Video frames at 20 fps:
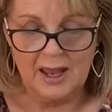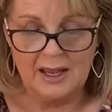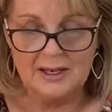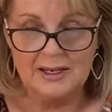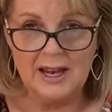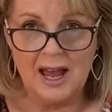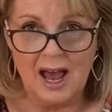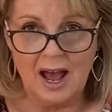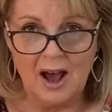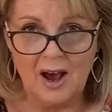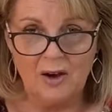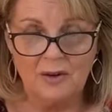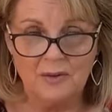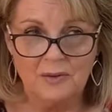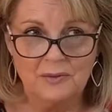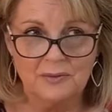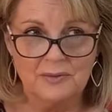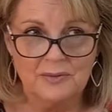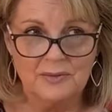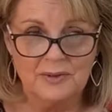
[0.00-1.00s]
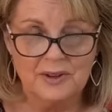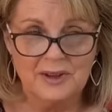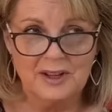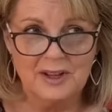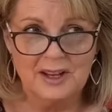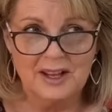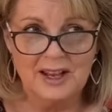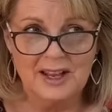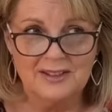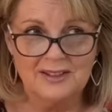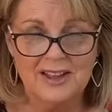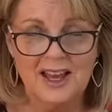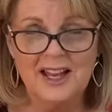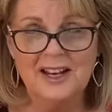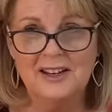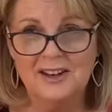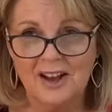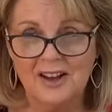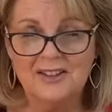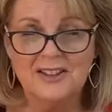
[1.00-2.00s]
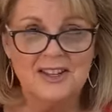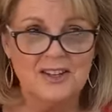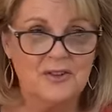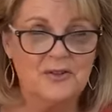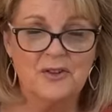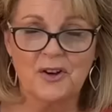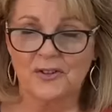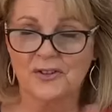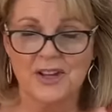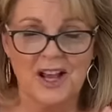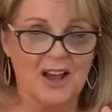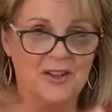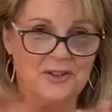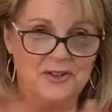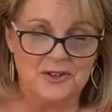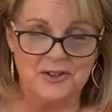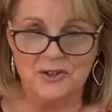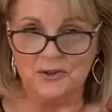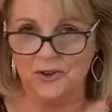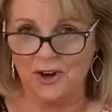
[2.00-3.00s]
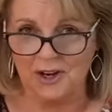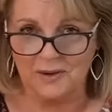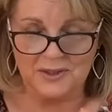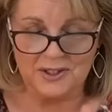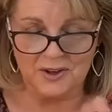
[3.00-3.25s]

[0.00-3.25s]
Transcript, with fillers: Now, then you've got the other extreme.